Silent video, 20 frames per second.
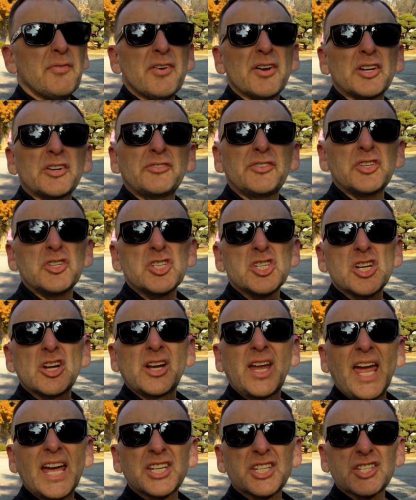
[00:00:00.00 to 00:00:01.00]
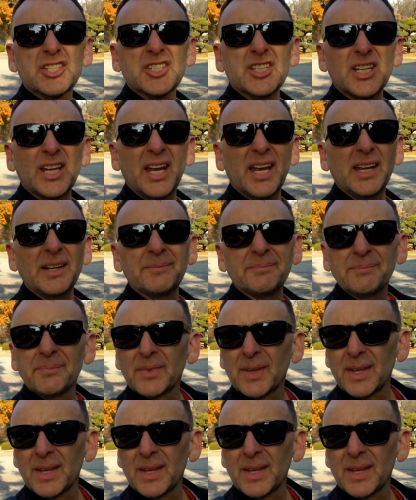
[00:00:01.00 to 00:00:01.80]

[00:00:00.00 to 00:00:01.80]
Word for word: um, I found a few geocaches today,